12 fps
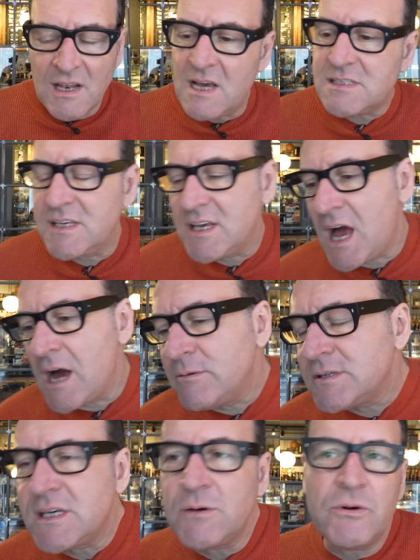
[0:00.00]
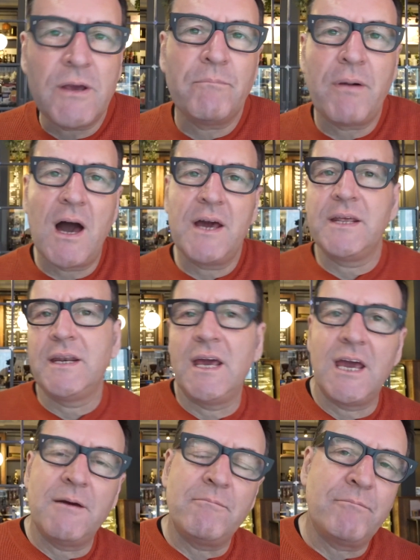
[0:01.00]
Lastly, I would say we abide in
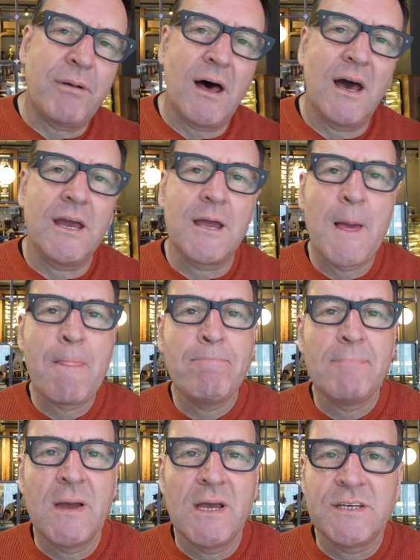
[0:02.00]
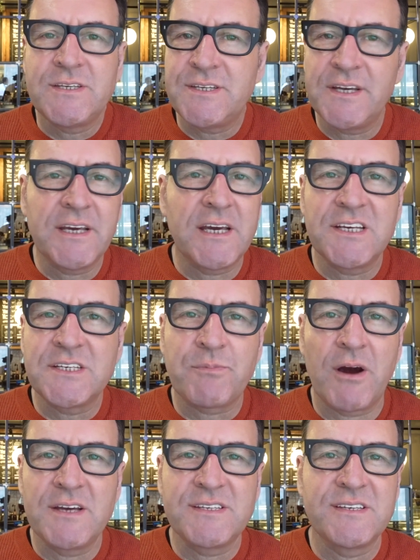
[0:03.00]
Him by sitting in His
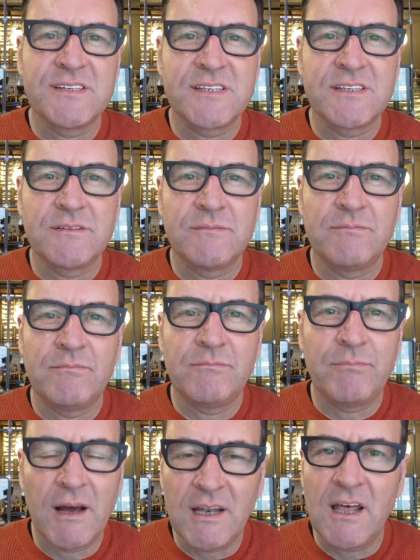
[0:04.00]
presence, by